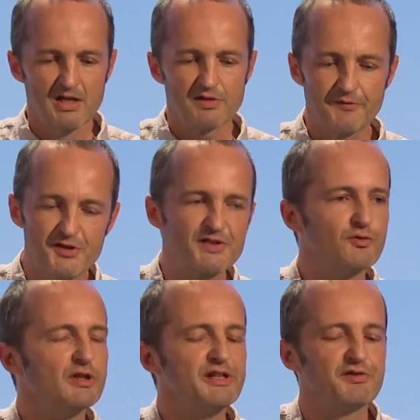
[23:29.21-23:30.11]
So first of
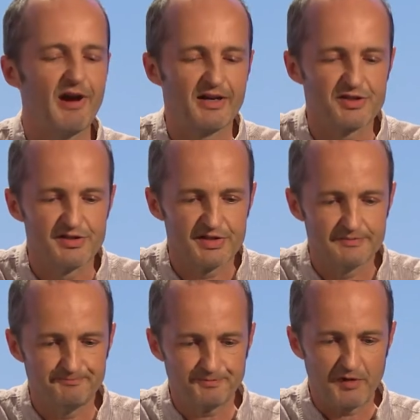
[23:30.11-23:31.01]
all, the interactions.
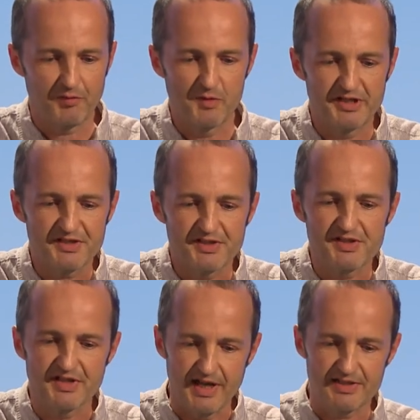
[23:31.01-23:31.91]
From a
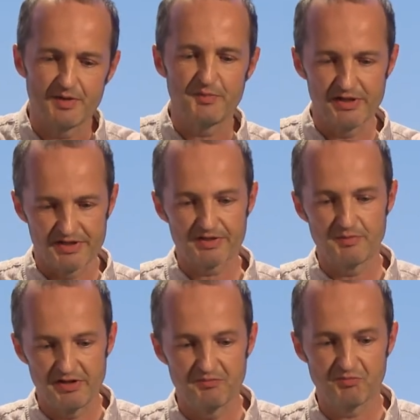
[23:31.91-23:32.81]
distance, the castle appears to
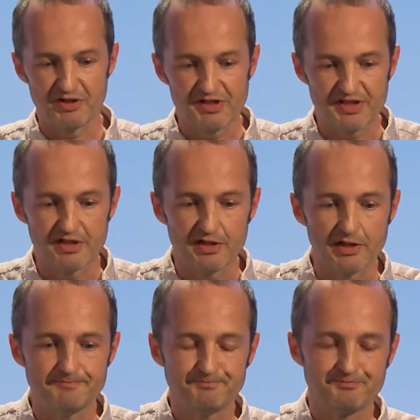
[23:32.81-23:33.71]
be pretty
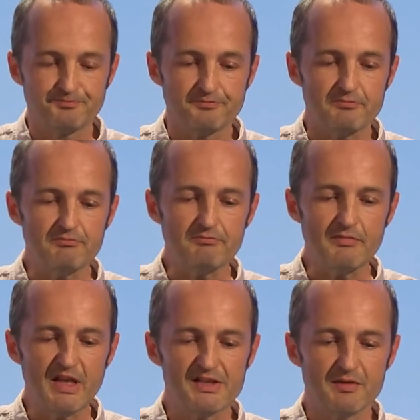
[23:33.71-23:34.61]
singular.
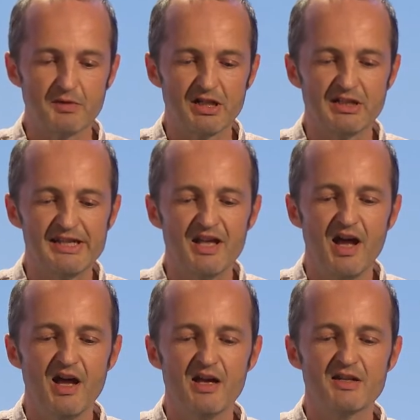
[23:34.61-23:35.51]
Similarly,
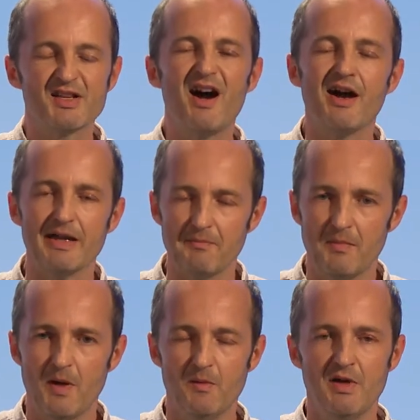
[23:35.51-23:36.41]

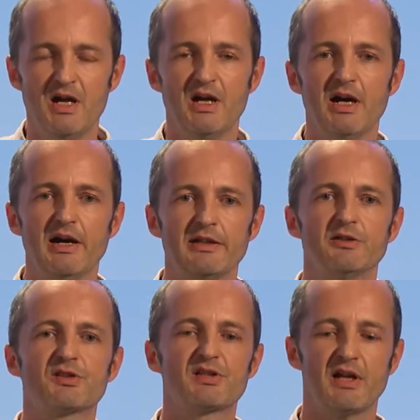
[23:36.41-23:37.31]
time uh, it
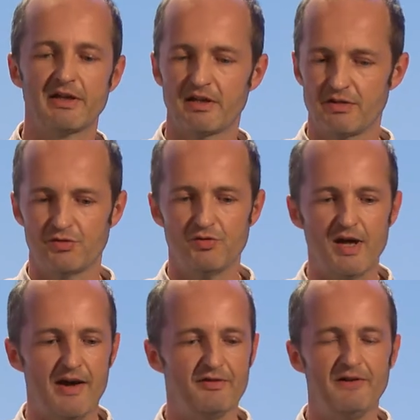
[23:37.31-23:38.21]
looks like you
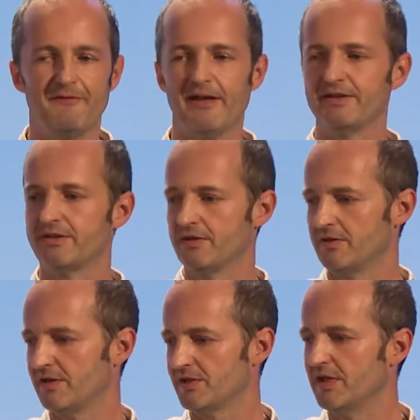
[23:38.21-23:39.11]
have an event that
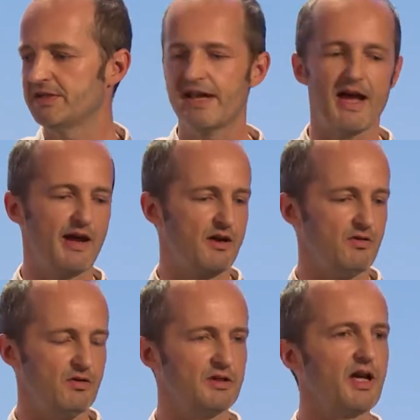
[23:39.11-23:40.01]
there's an attack
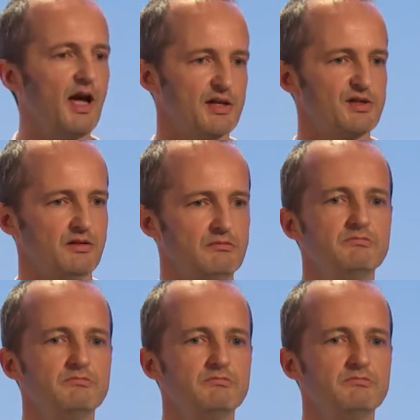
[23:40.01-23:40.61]
on a castle.